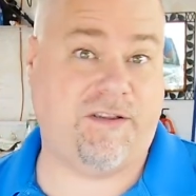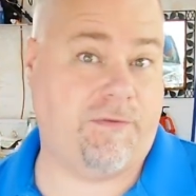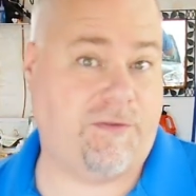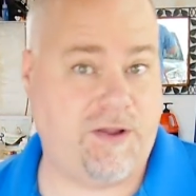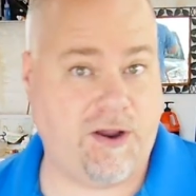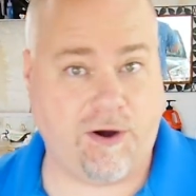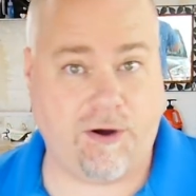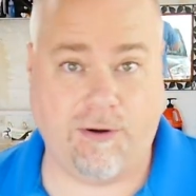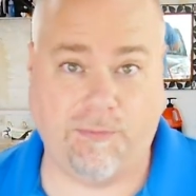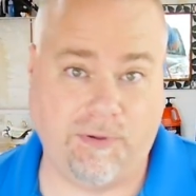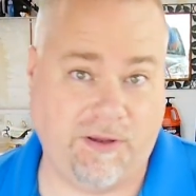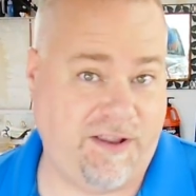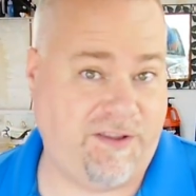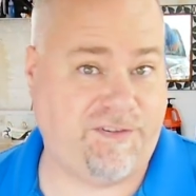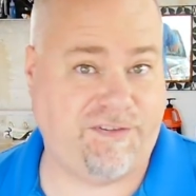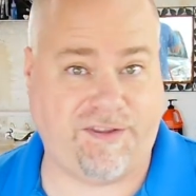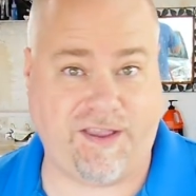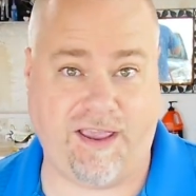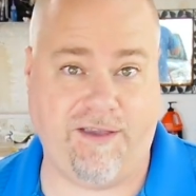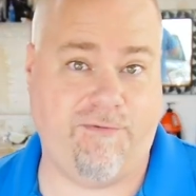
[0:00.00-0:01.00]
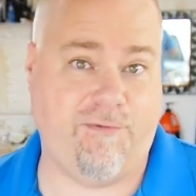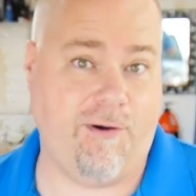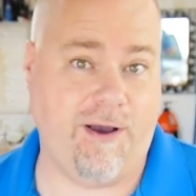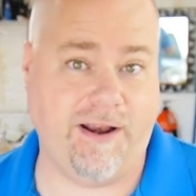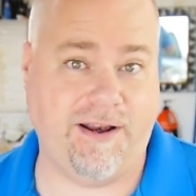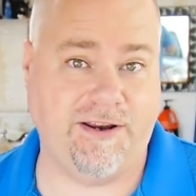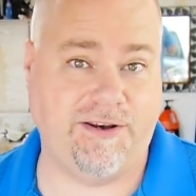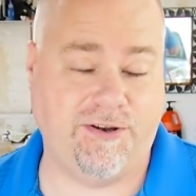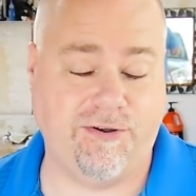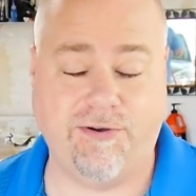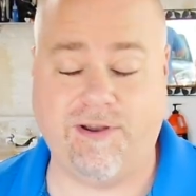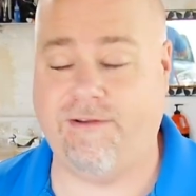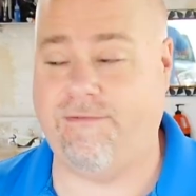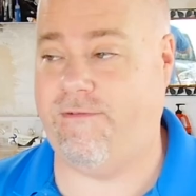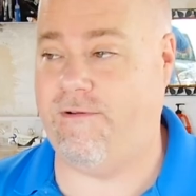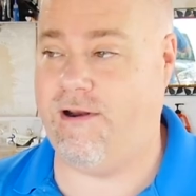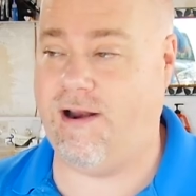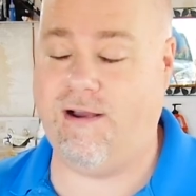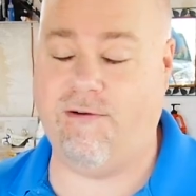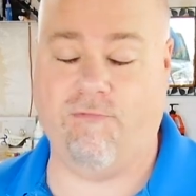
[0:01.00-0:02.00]
a terribly safe way to do it
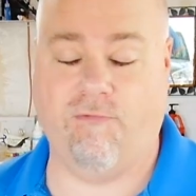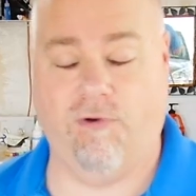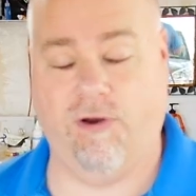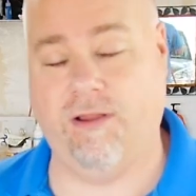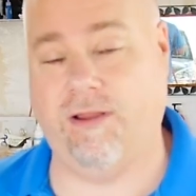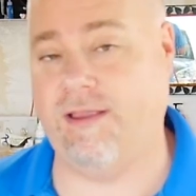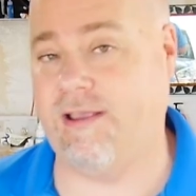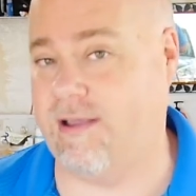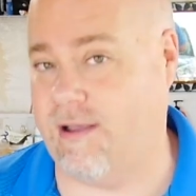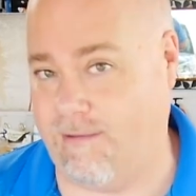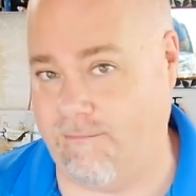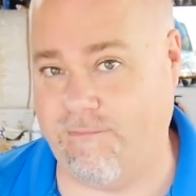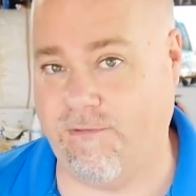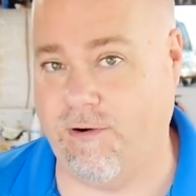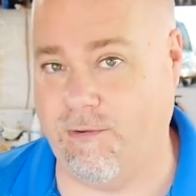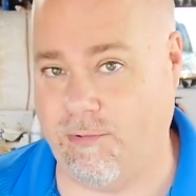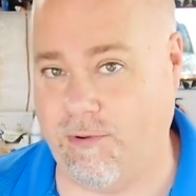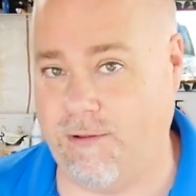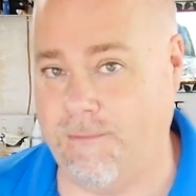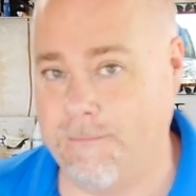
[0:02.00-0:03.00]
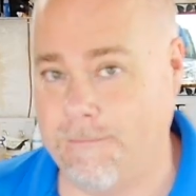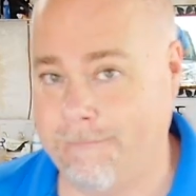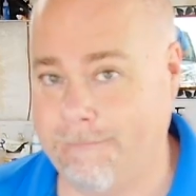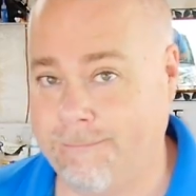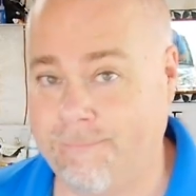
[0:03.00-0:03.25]
if you're not really comfortable.